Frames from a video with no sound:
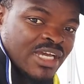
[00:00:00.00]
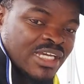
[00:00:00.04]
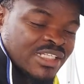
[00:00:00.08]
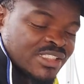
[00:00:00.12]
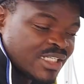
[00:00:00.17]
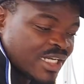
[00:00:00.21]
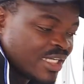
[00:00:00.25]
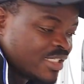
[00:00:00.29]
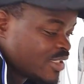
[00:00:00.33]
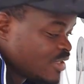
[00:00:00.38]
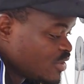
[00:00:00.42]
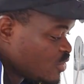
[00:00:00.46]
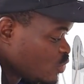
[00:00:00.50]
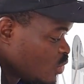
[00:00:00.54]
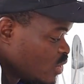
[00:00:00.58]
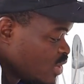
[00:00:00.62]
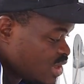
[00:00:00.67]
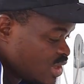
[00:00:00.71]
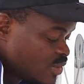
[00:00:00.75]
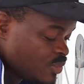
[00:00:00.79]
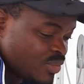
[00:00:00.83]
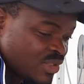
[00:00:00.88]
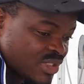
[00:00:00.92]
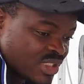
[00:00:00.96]
you are charging to
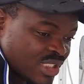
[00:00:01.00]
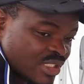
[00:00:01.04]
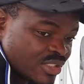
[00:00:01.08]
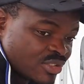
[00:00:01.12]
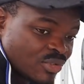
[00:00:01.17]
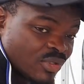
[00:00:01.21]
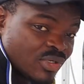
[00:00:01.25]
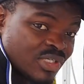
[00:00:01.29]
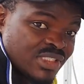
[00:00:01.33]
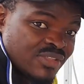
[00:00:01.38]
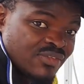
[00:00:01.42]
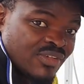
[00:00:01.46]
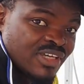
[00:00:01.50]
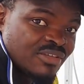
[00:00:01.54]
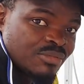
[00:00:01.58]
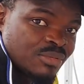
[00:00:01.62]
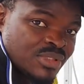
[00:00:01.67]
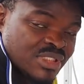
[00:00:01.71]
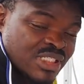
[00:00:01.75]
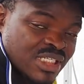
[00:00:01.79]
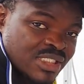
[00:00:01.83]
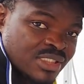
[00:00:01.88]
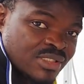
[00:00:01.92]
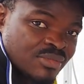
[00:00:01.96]
80% or
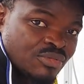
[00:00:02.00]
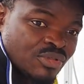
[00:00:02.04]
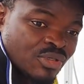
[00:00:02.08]
85%